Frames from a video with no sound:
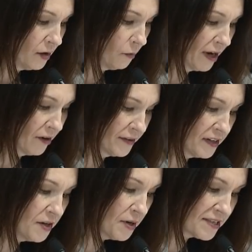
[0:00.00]
where the
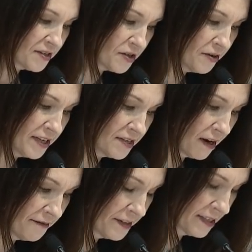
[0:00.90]
U.S. Attorney's
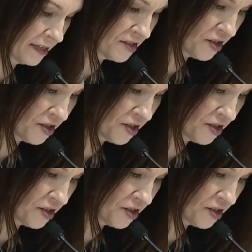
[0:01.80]
Office has